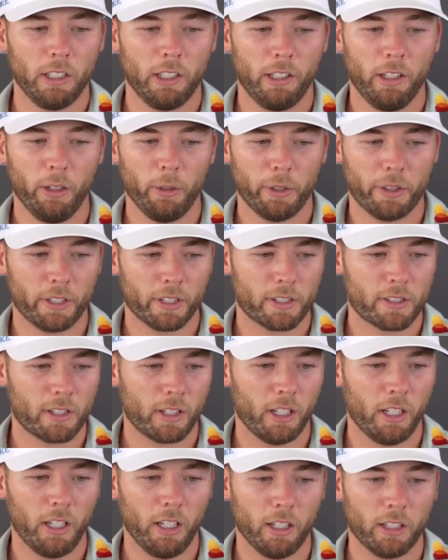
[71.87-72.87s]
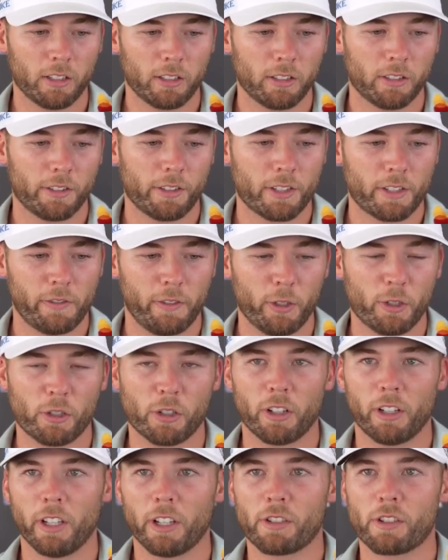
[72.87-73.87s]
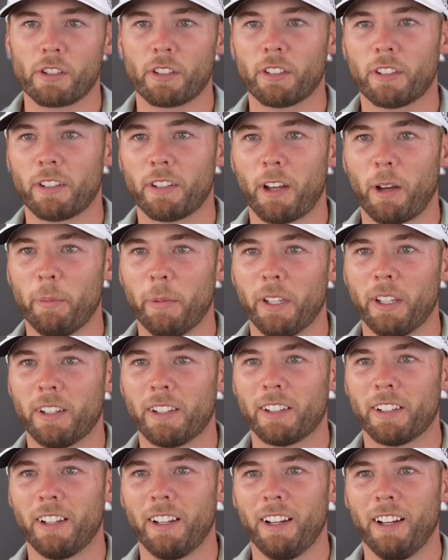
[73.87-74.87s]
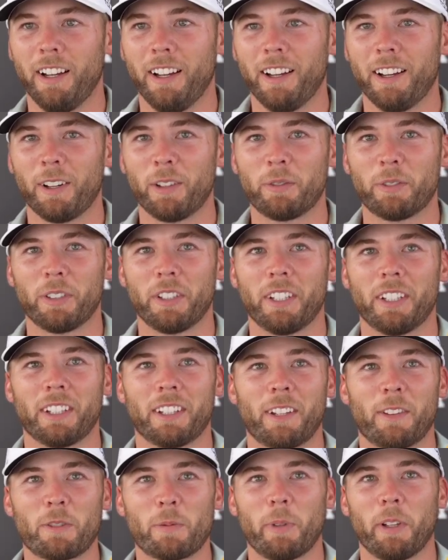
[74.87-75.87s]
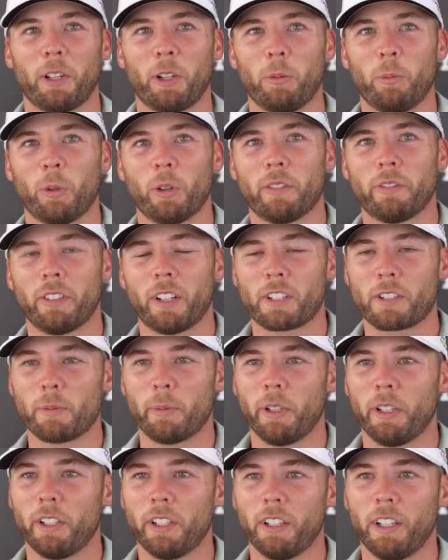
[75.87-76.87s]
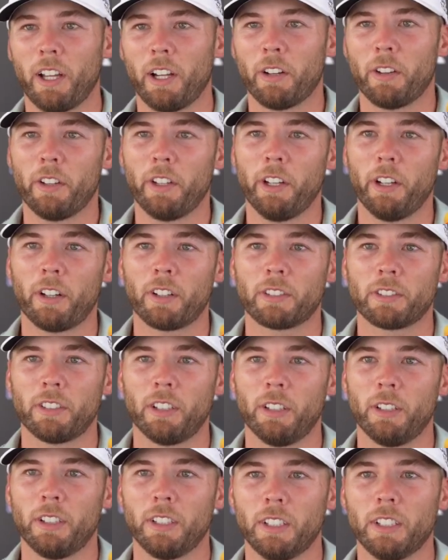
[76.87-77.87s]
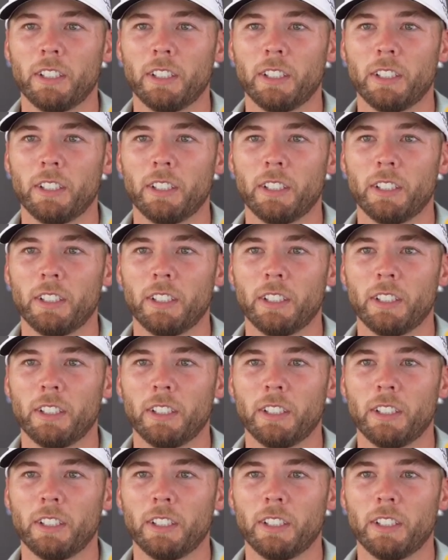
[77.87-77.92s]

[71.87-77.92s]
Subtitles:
know, with this this future edition coming, hopefully it gives me a little more flexibility later in the year. So.